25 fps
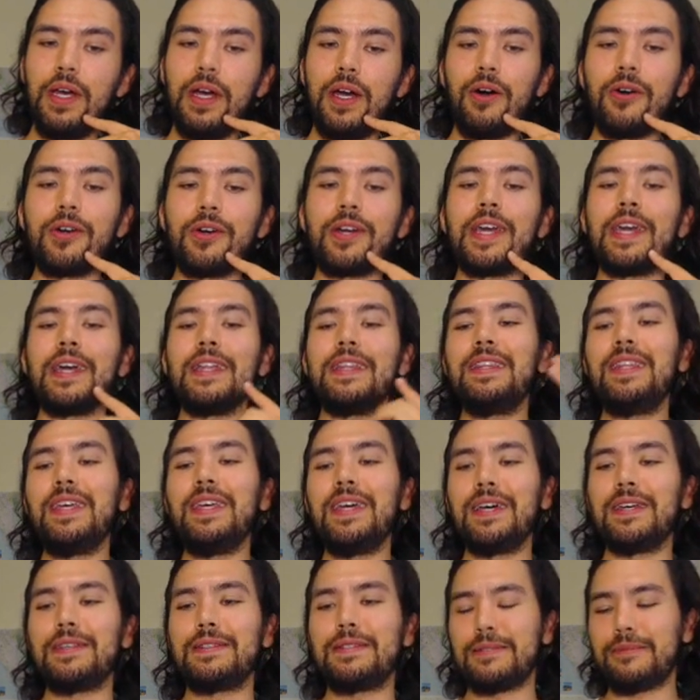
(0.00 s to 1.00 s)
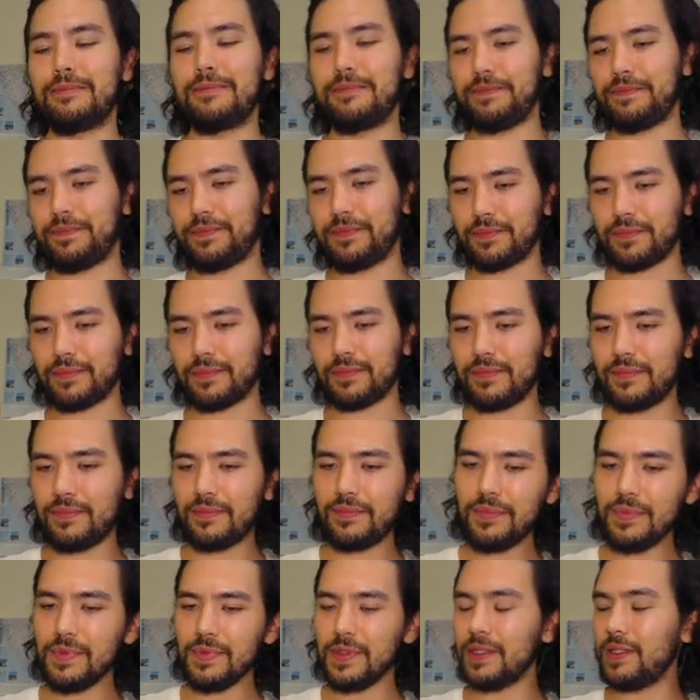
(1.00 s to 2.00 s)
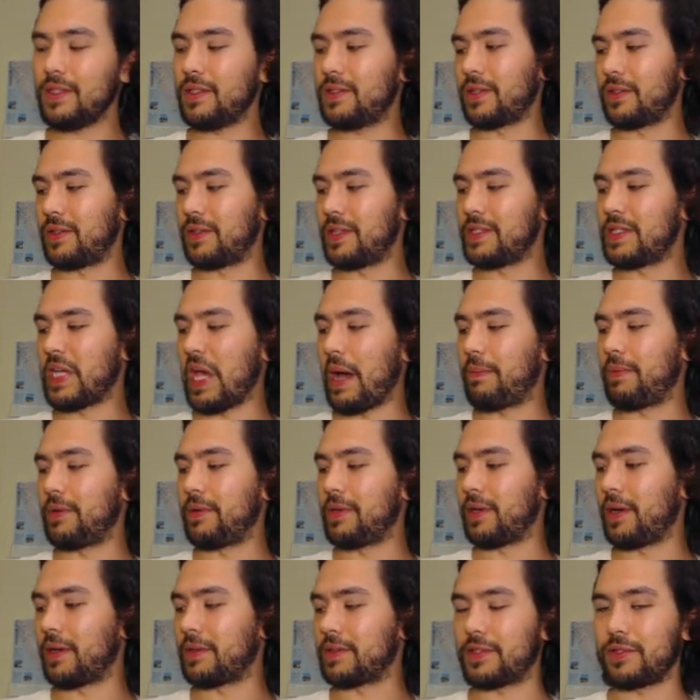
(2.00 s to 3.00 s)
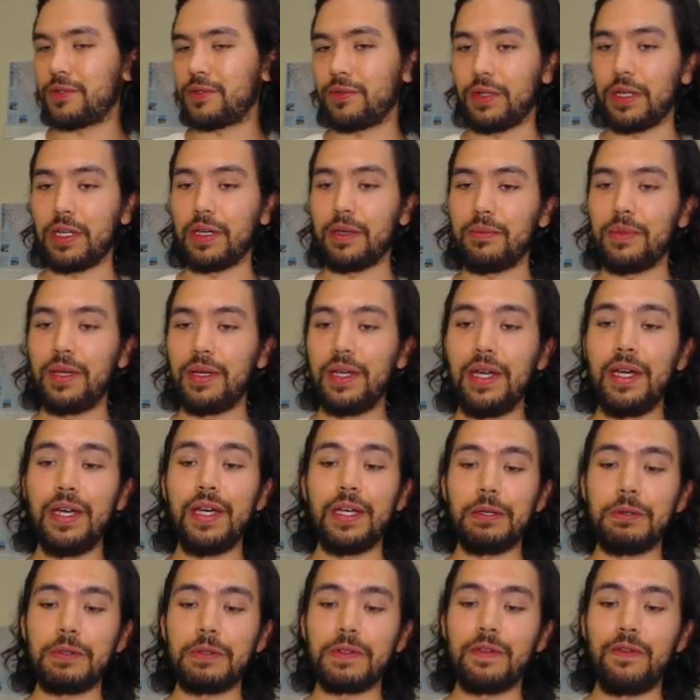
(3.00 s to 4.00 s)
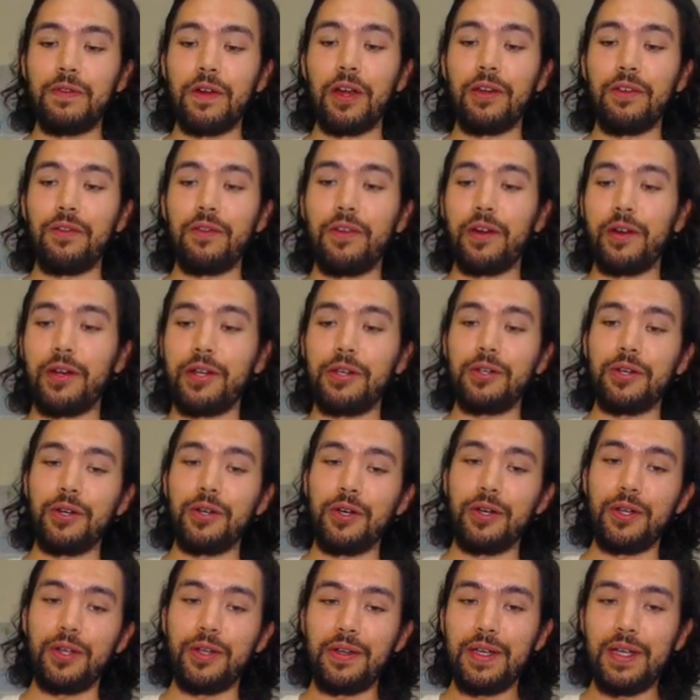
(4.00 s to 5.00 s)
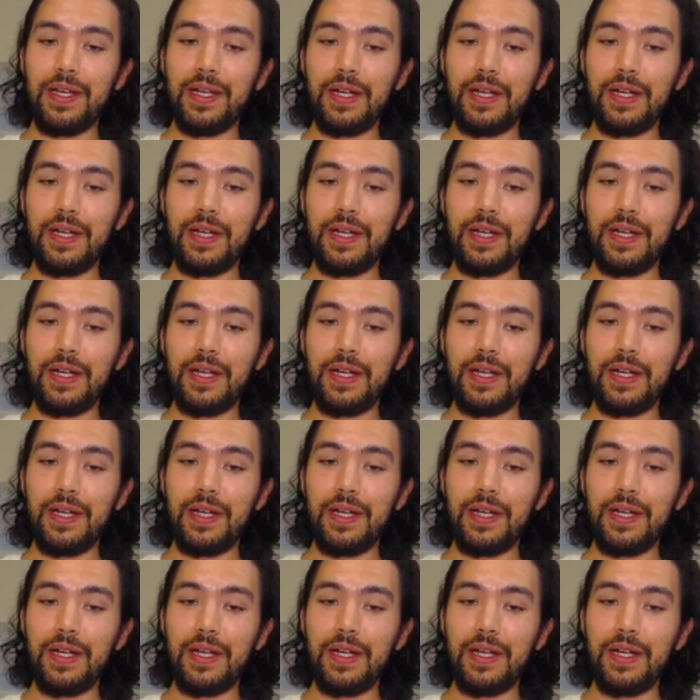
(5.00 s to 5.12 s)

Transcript: Okay, and this happened on stream. It was very, very good.